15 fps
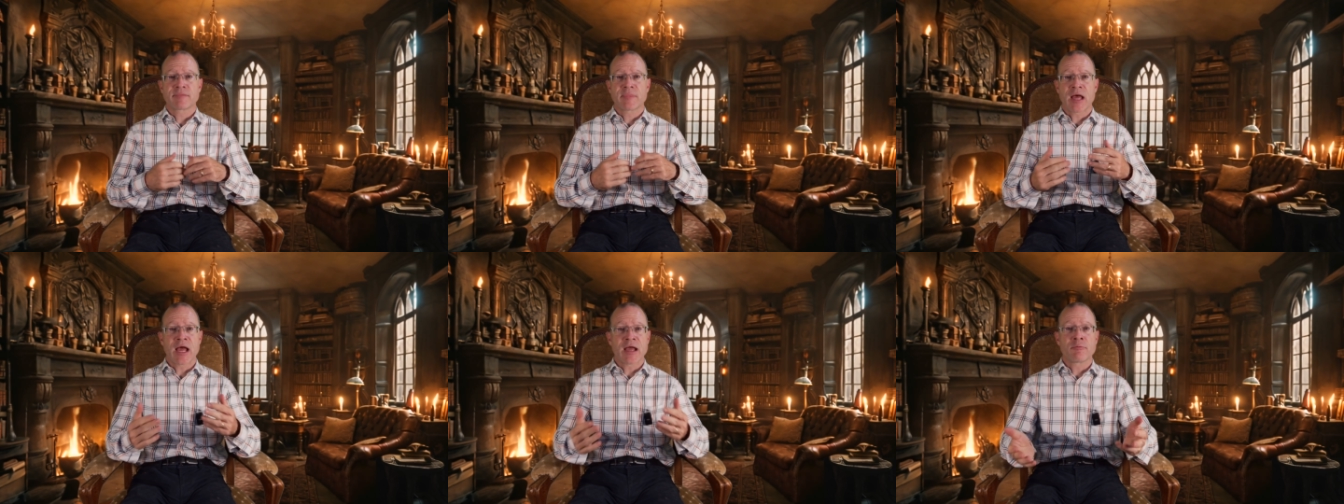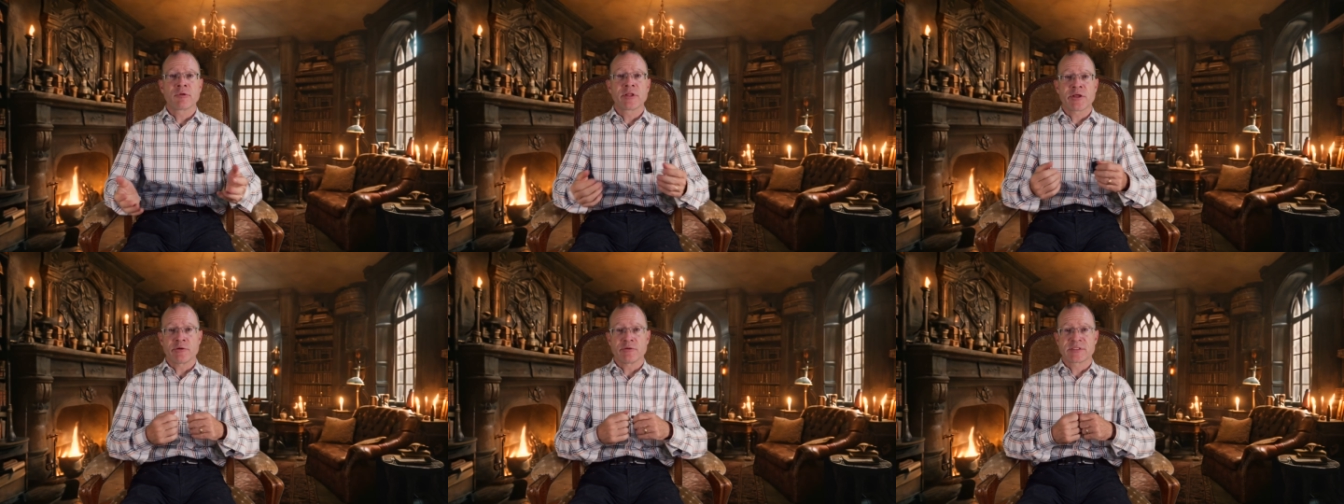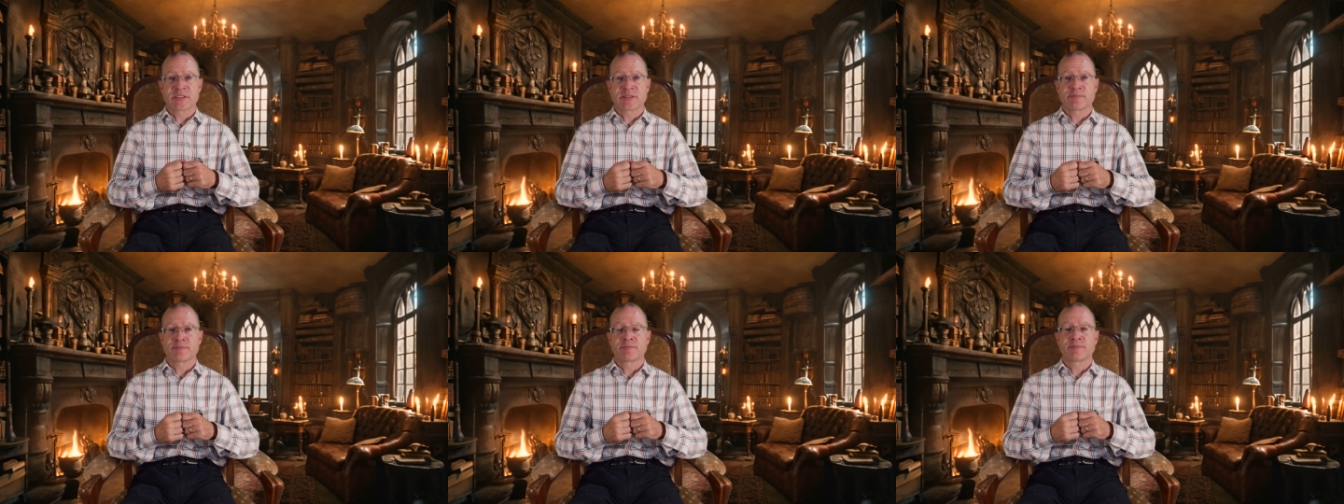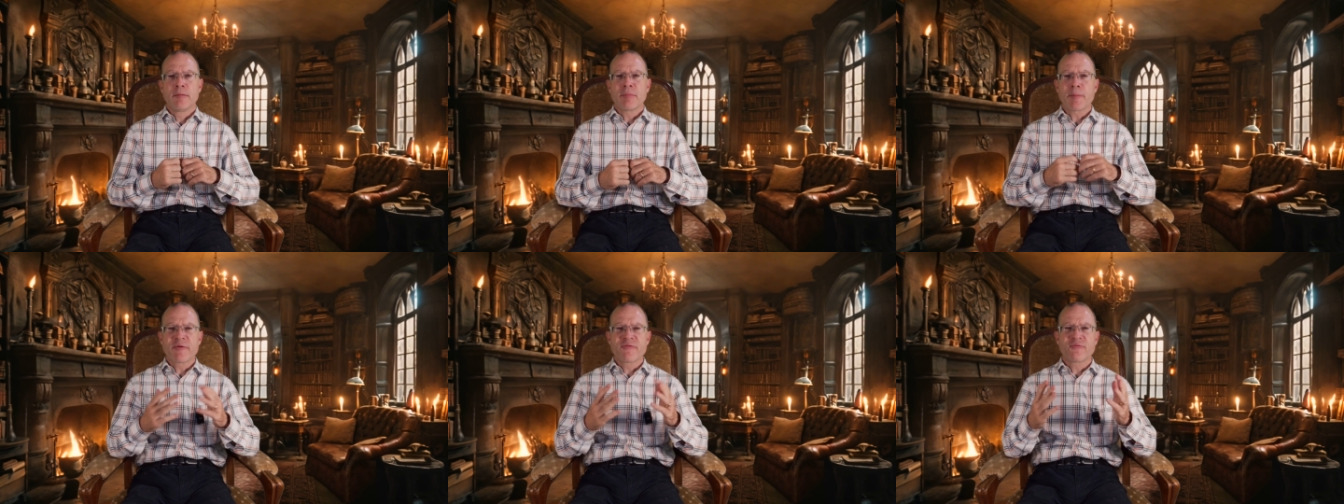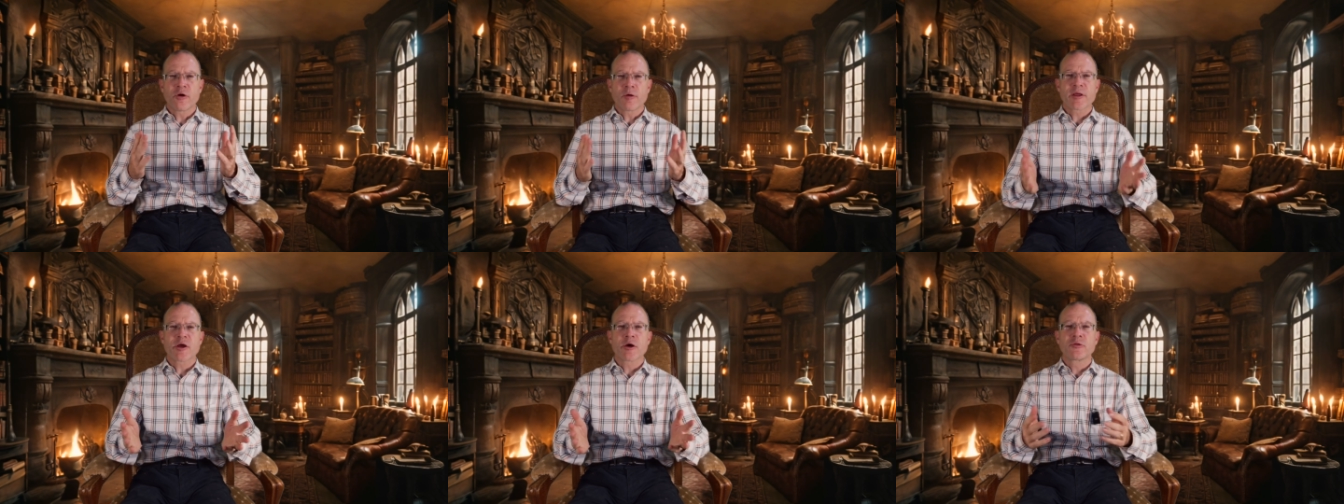I will use. But before
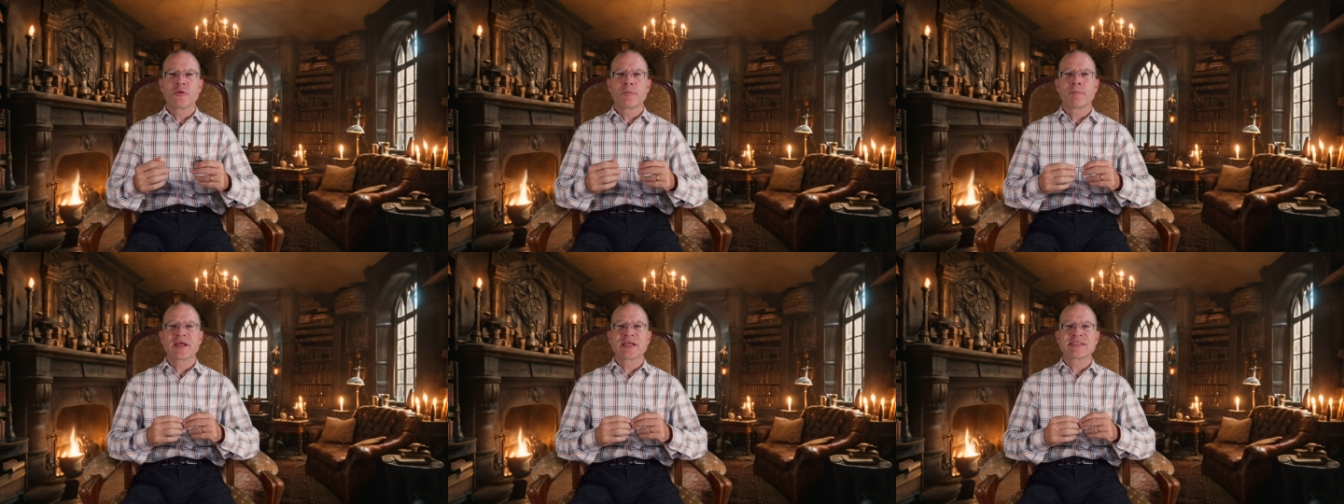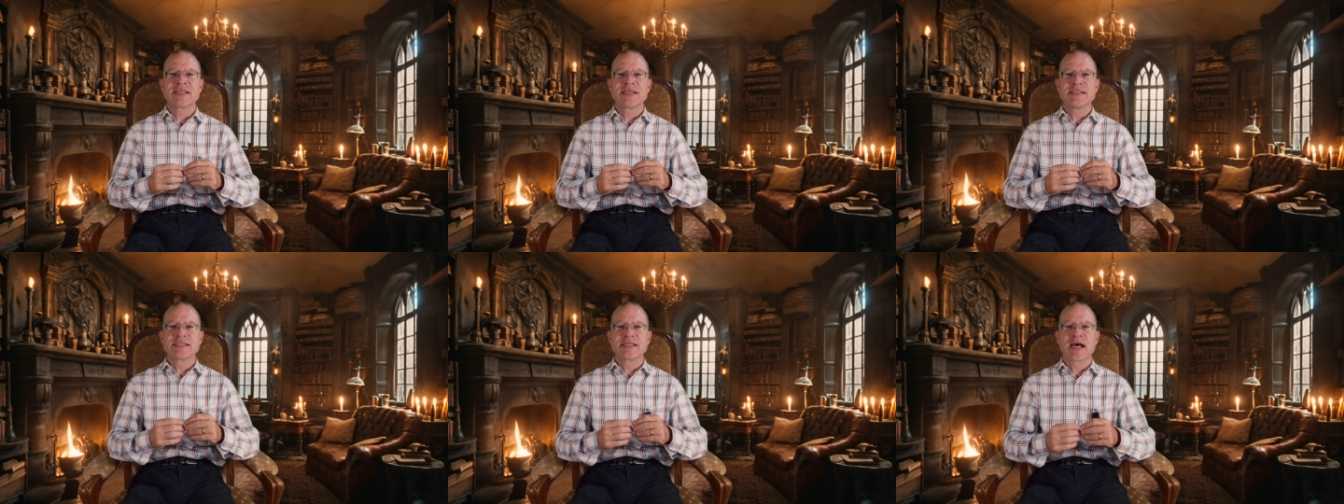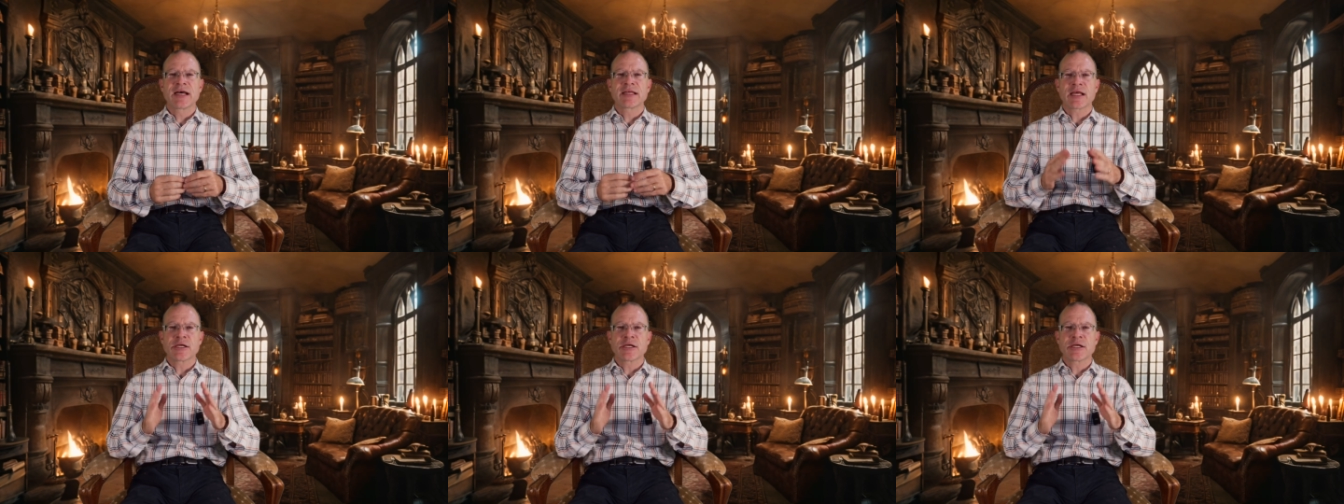we go to PixInsight,